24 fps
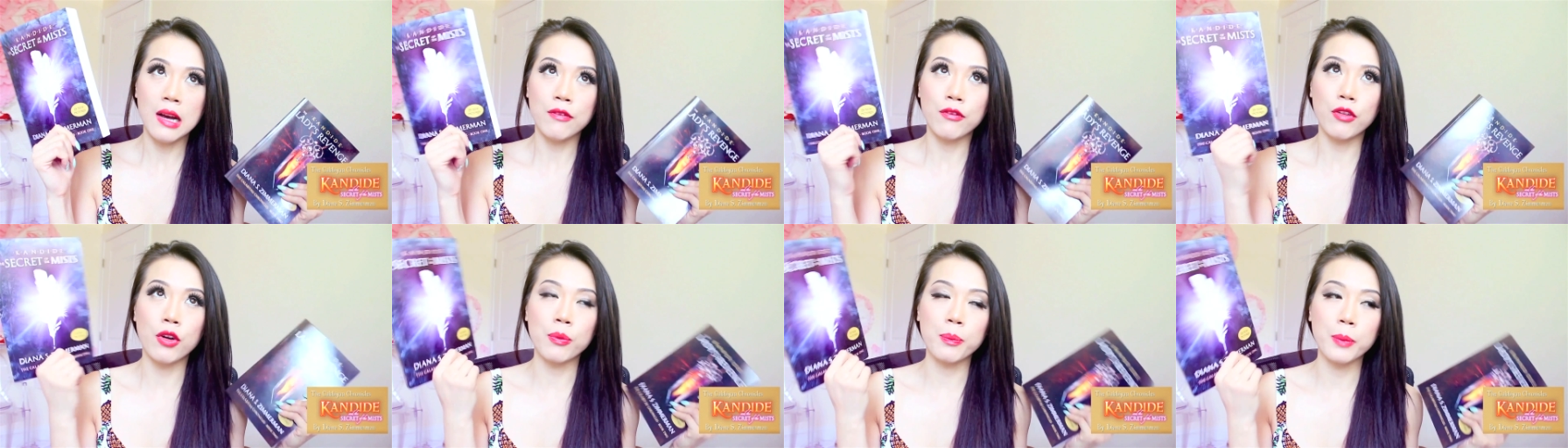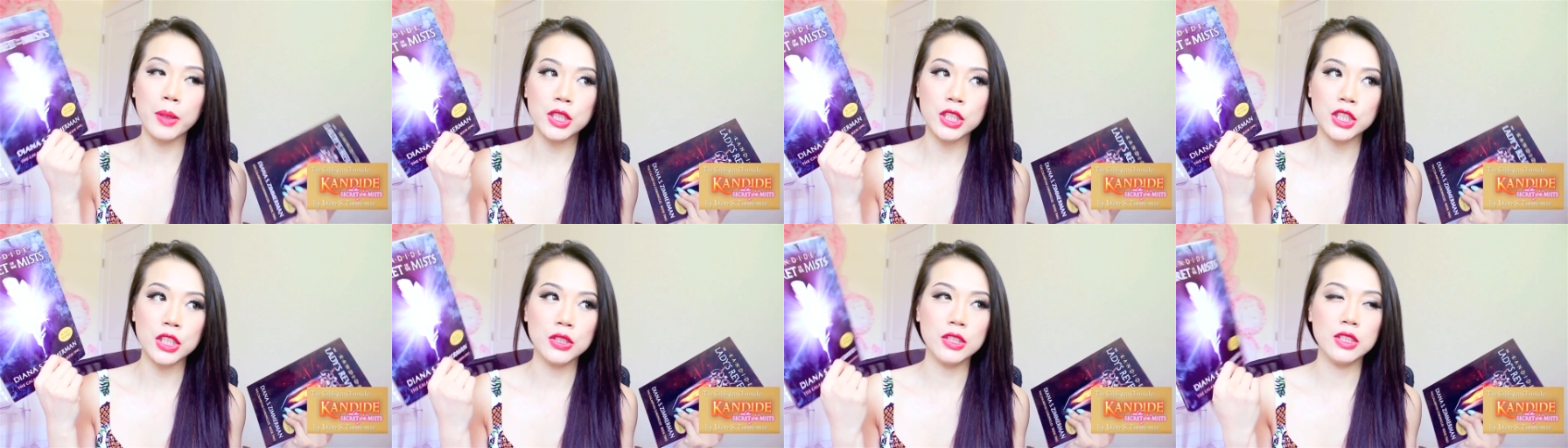for
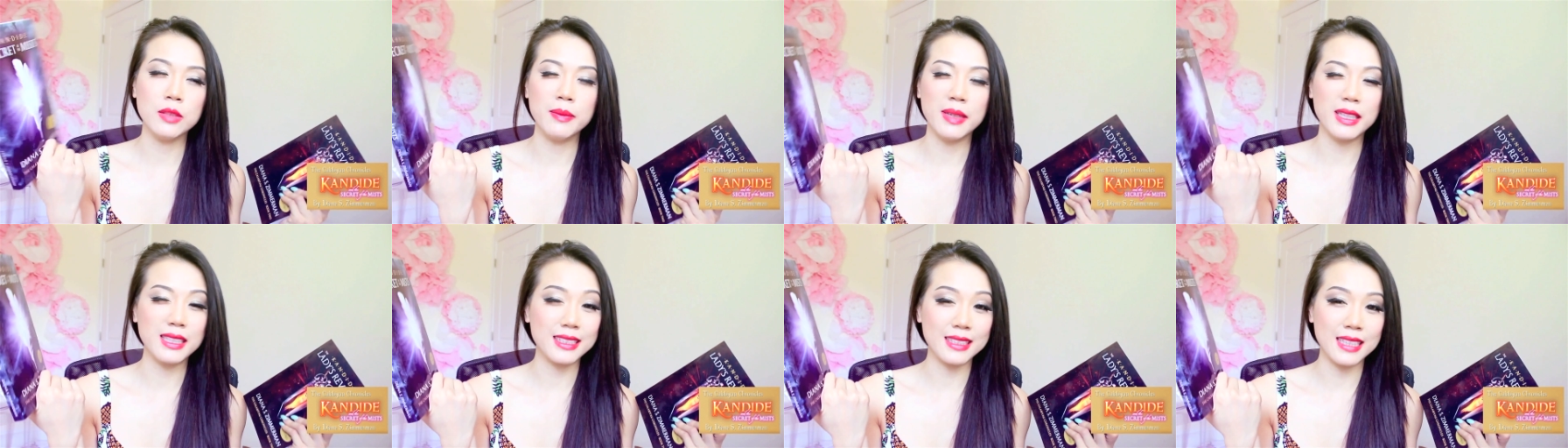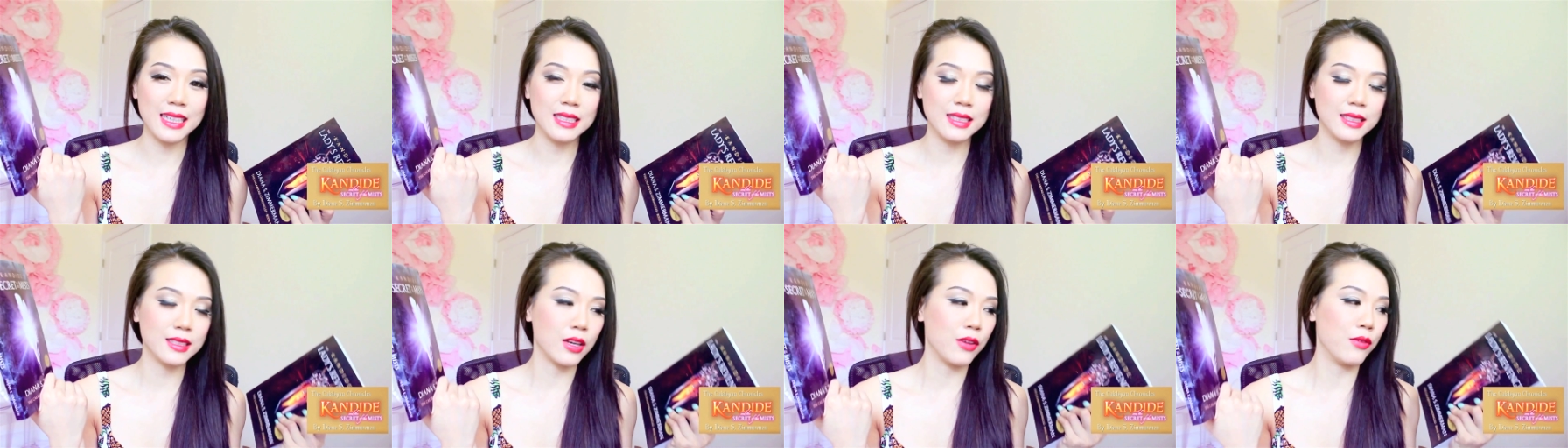book two to make
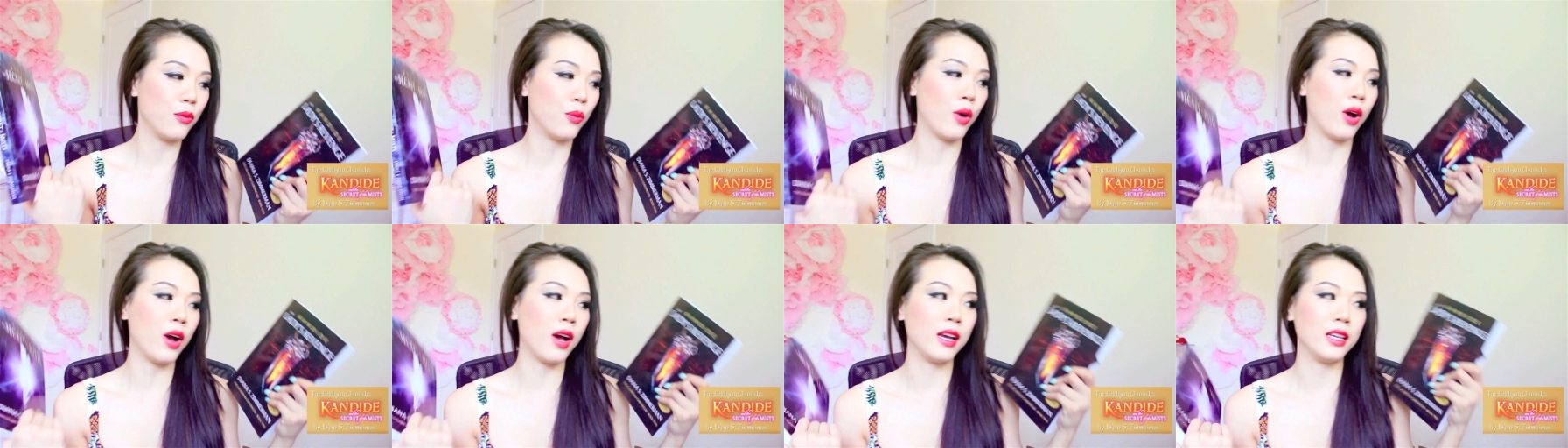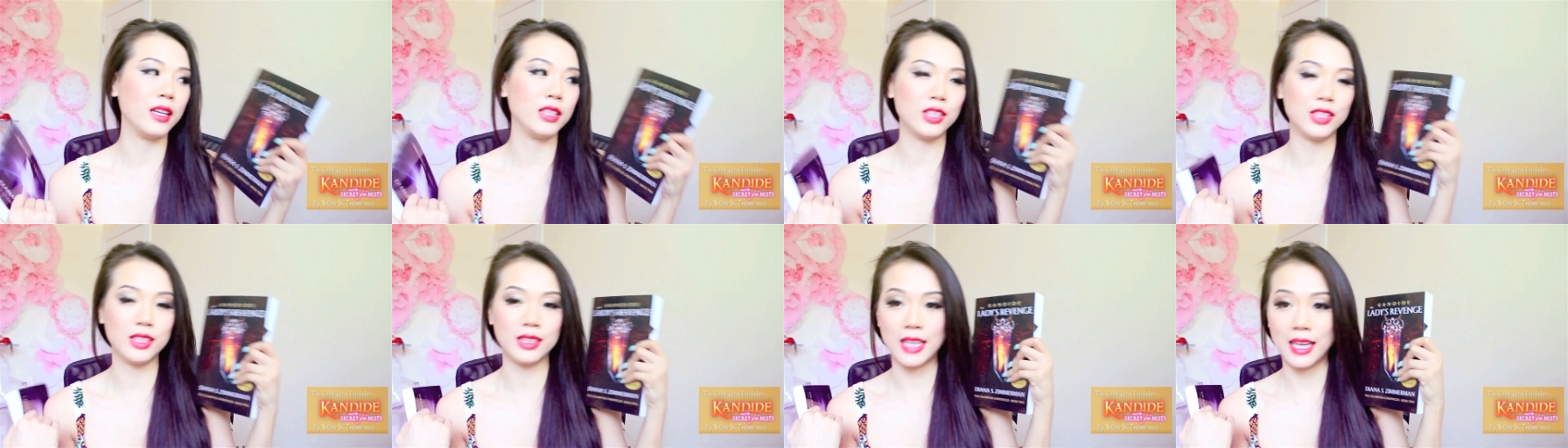sense on
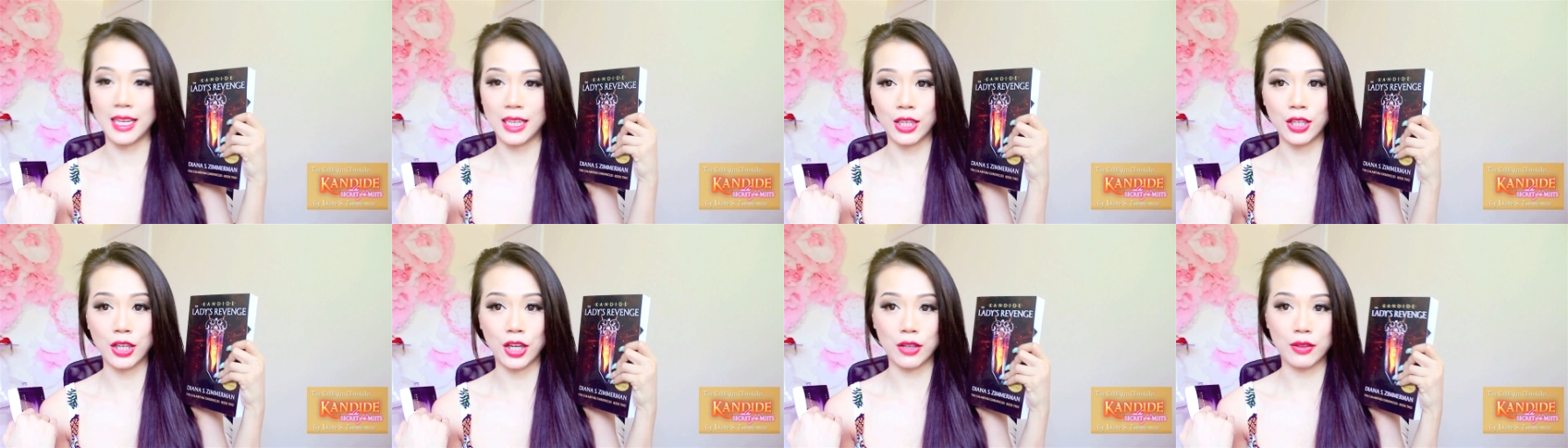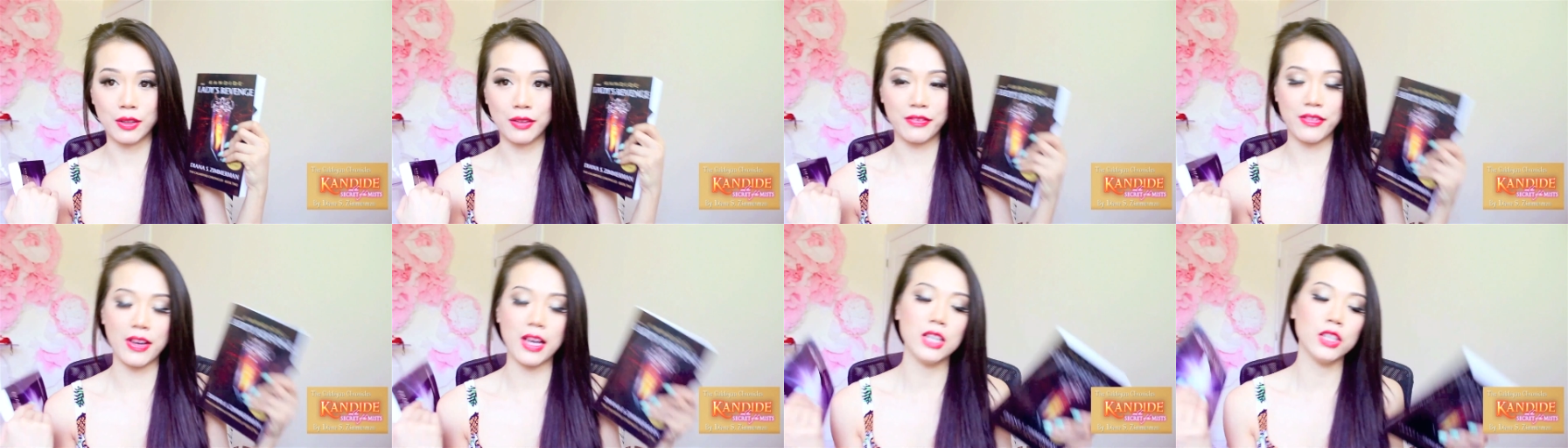why she's taking her
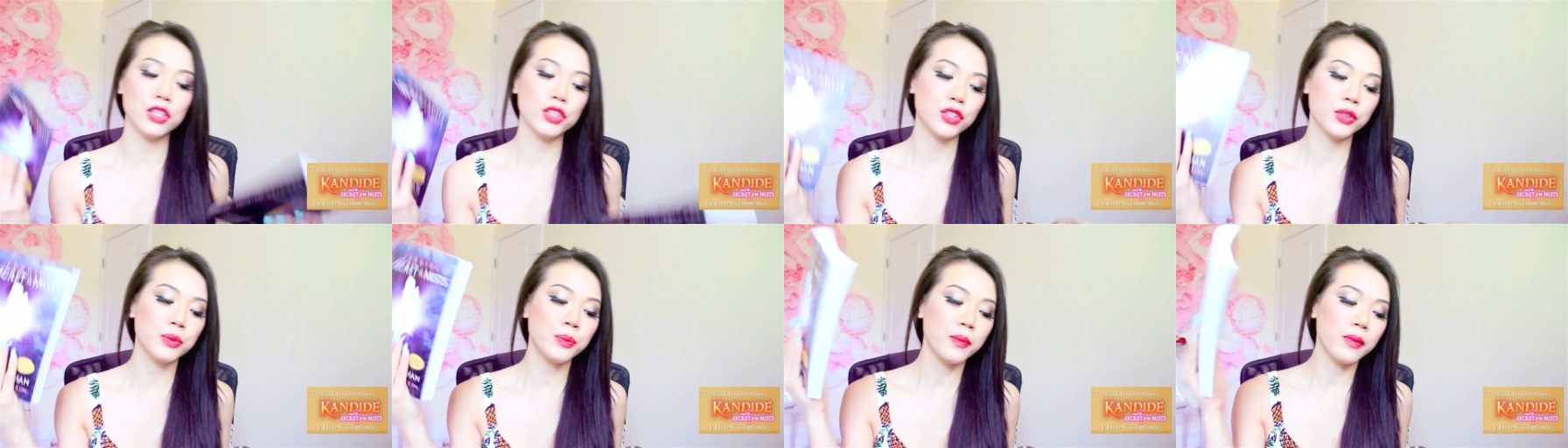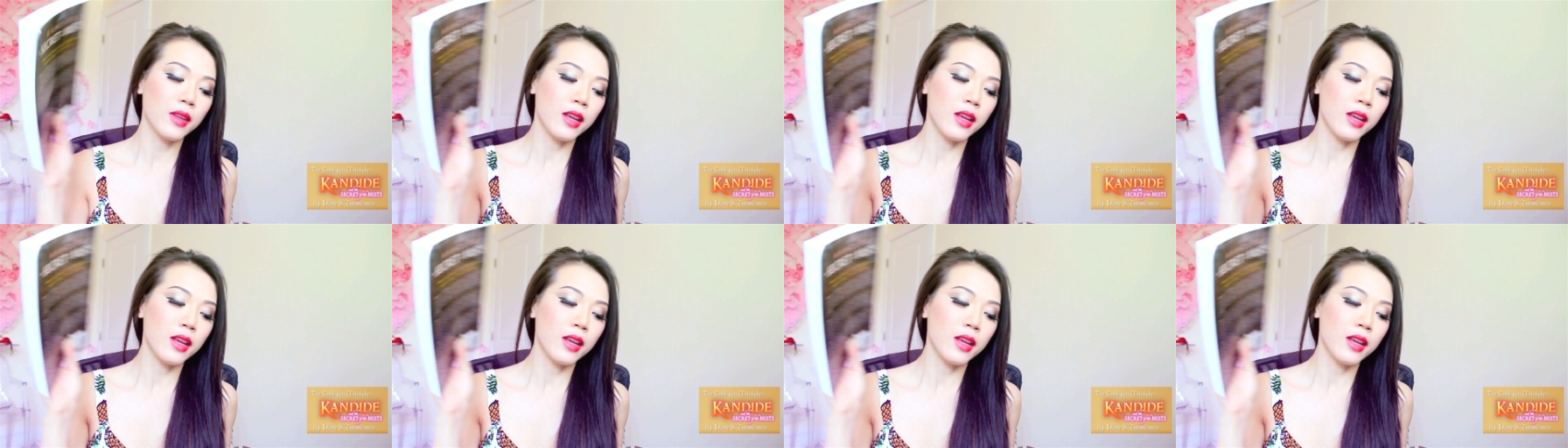revenge.